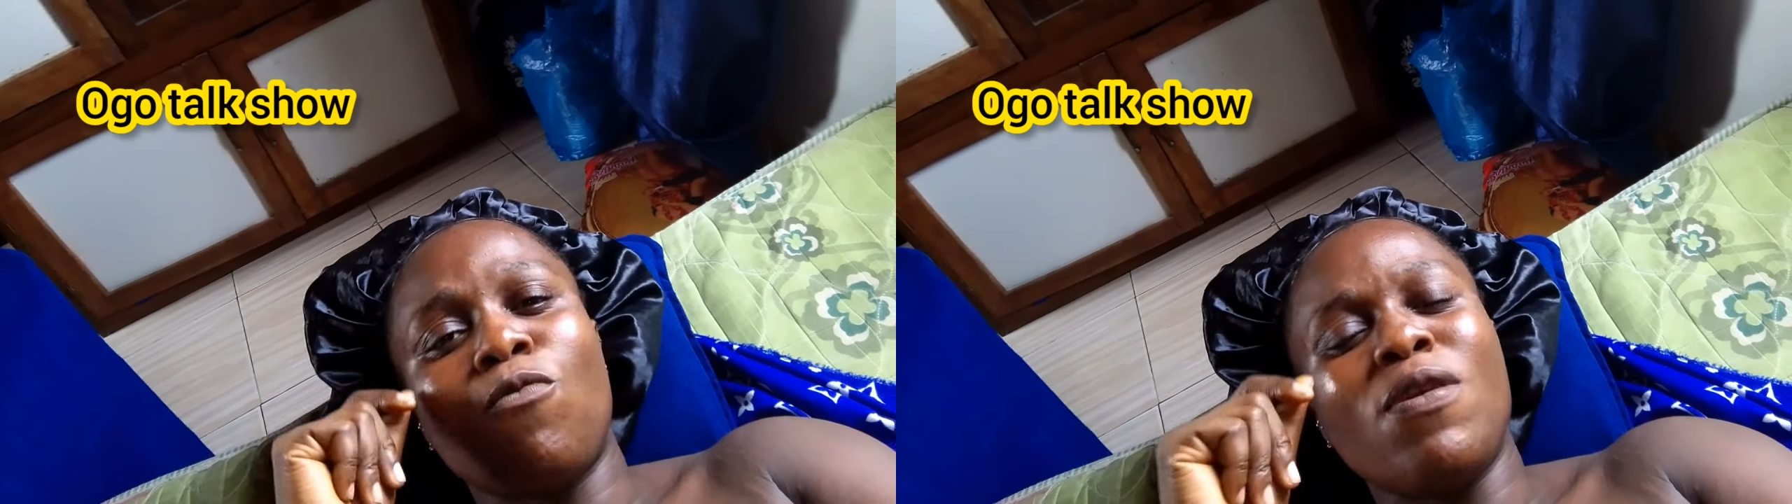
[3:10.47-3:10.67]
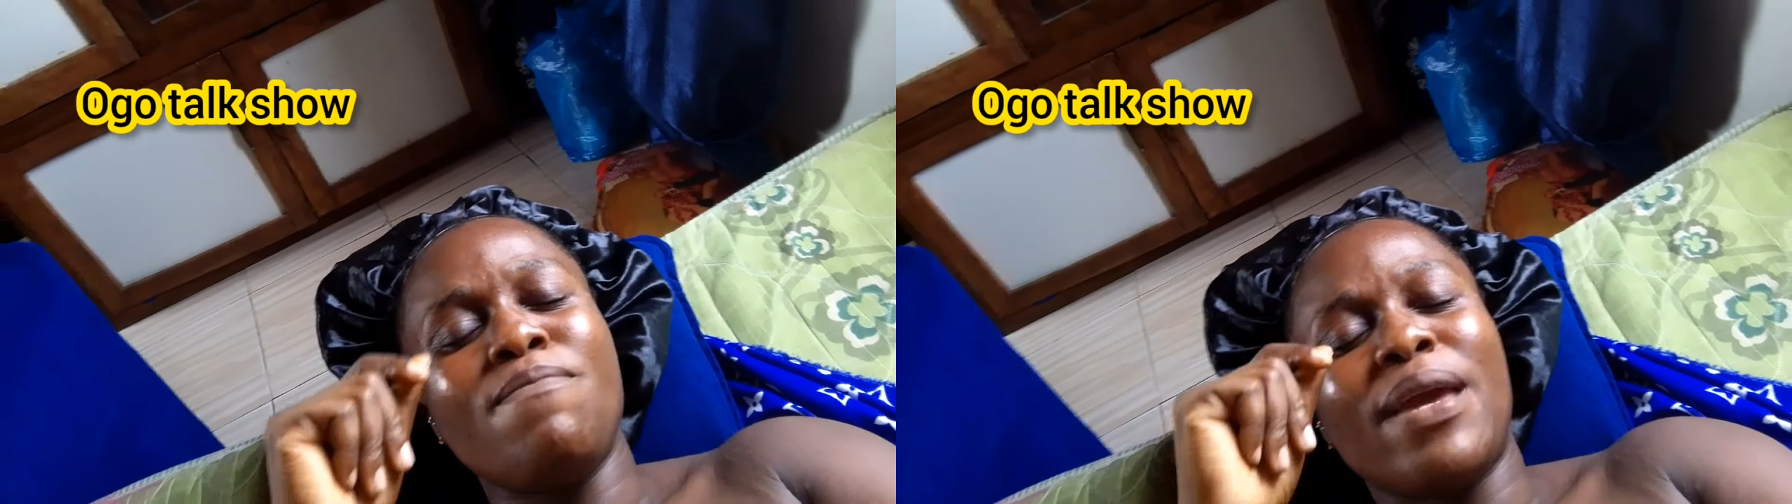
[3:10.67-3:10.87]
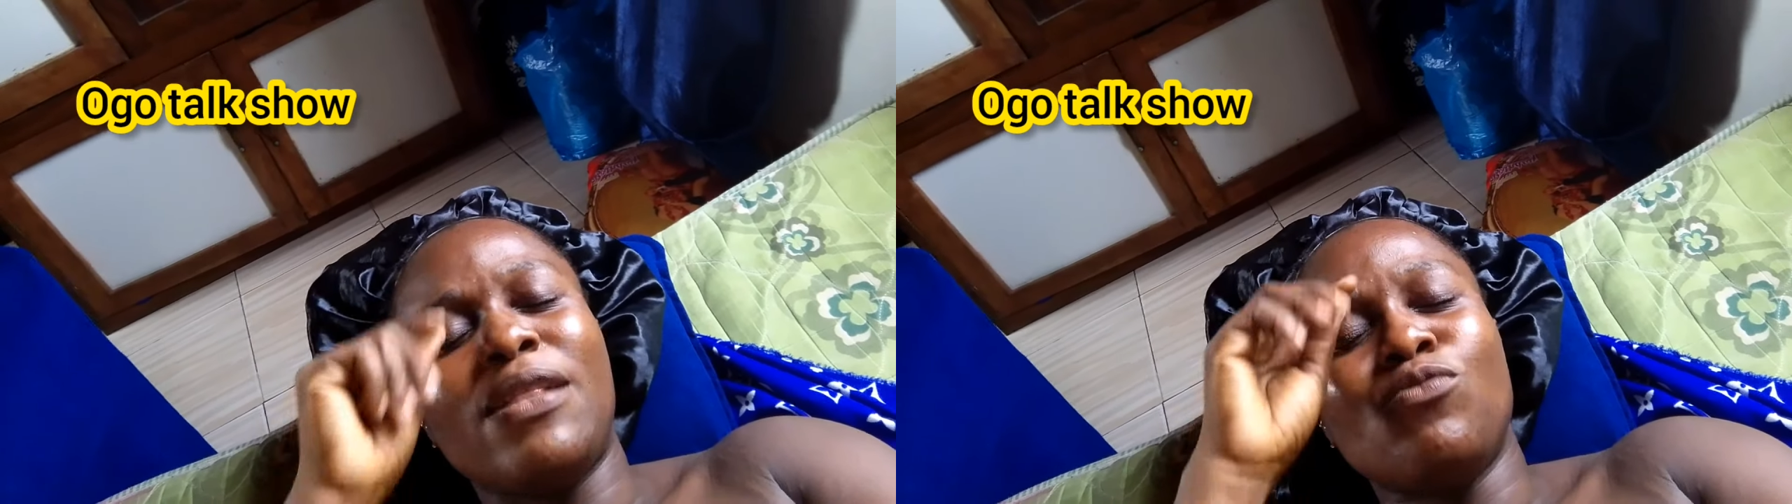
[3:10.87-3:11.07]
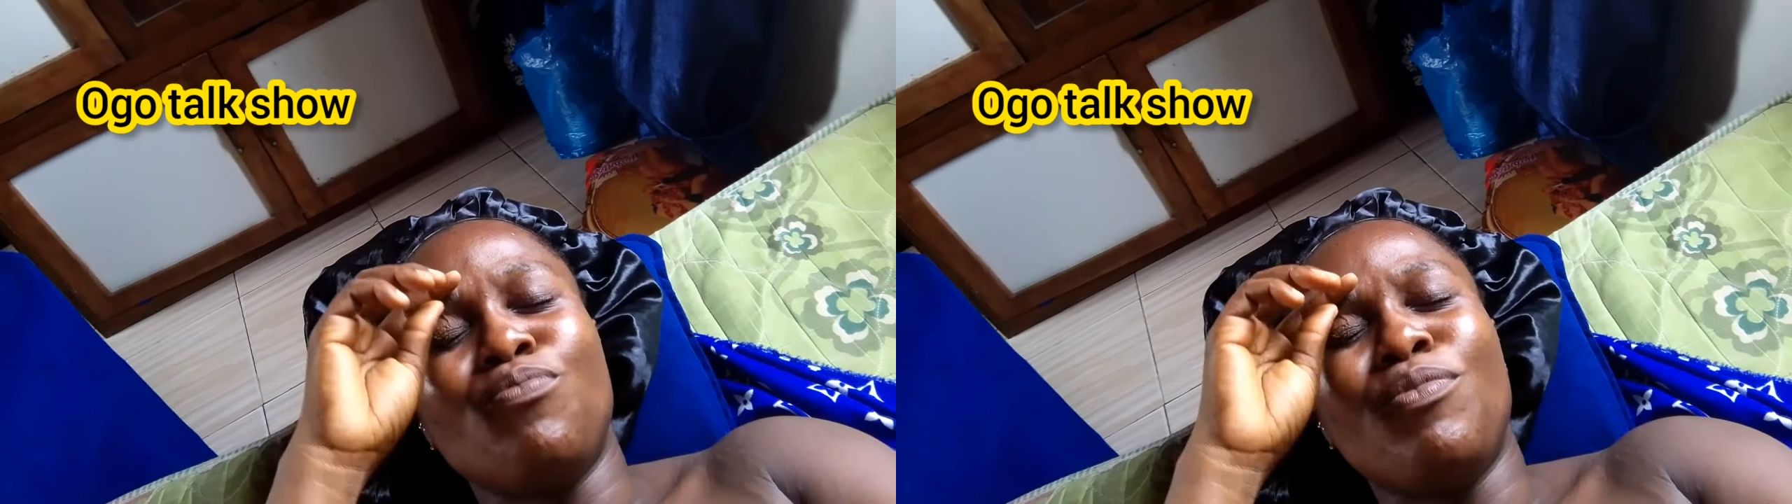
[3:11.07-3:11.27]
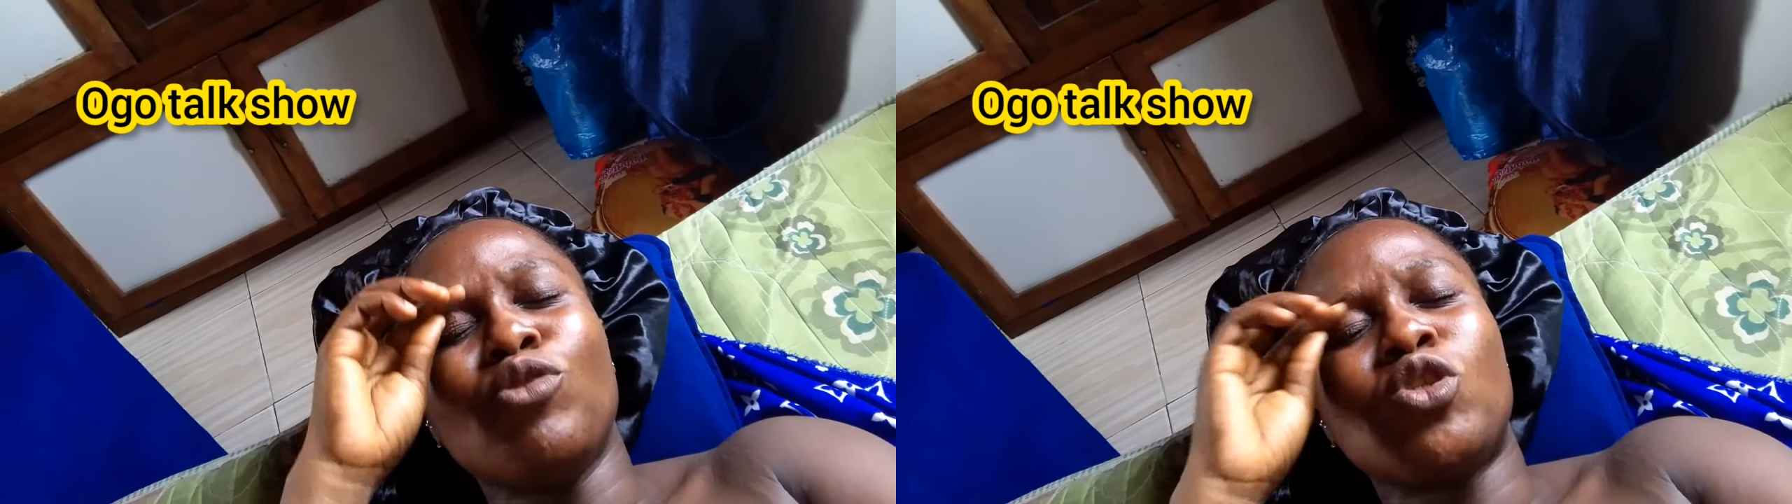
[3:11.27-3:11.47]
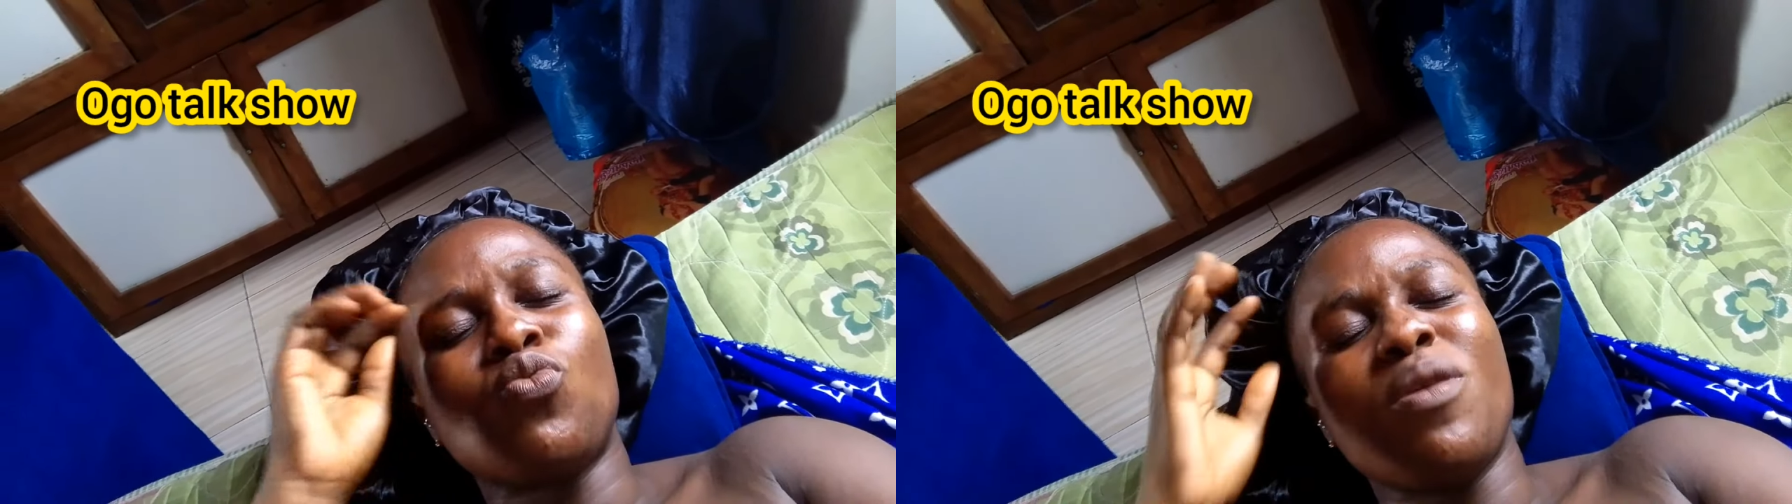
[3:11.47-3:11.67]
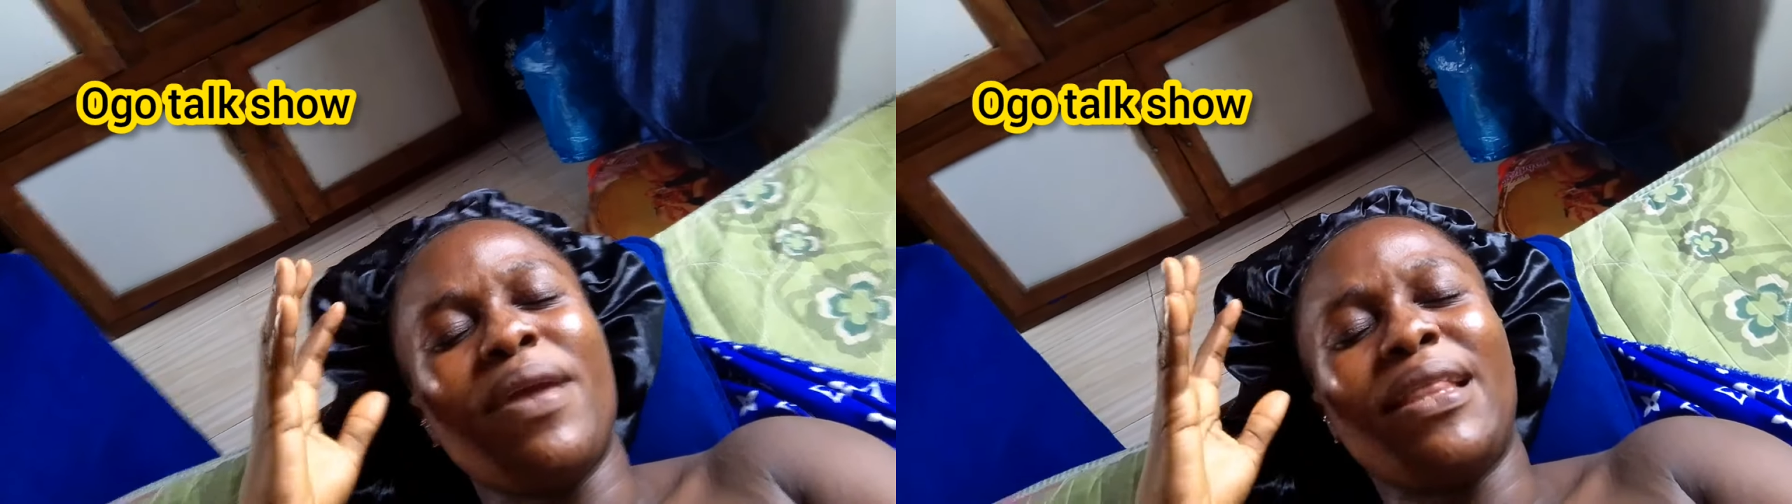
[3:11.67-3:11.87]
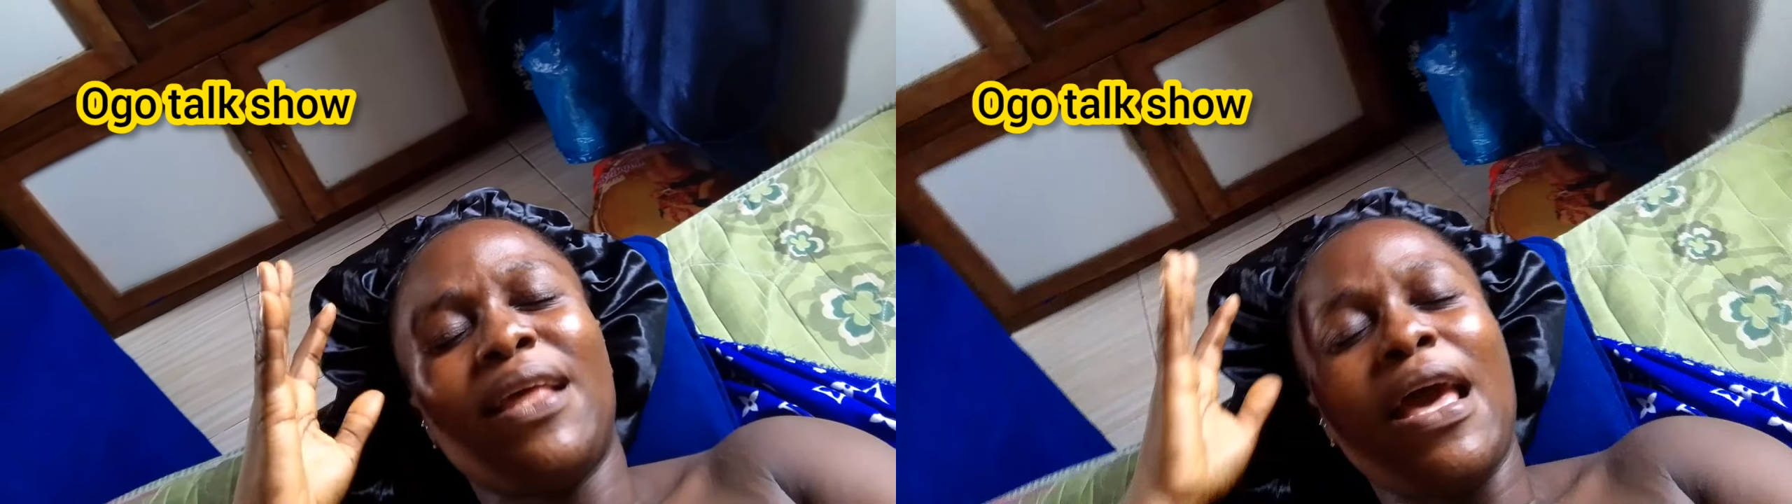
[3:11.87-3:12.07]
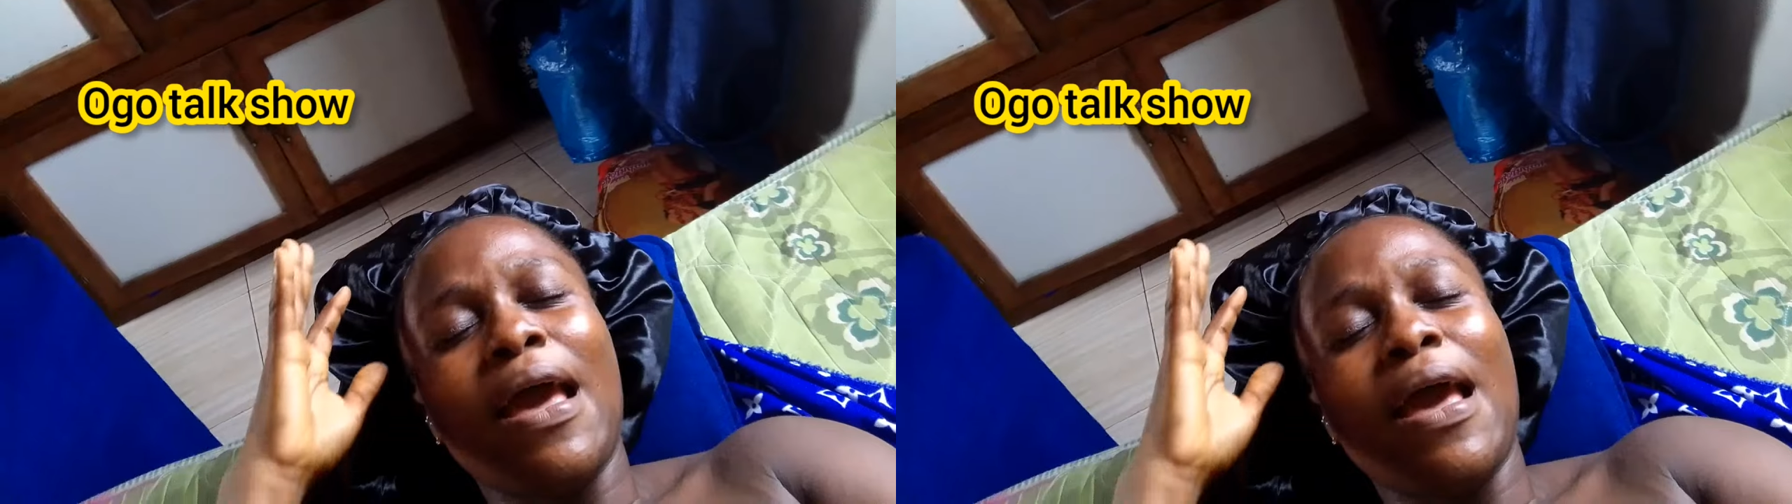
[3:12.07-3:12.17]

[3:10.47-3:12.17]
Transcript: most women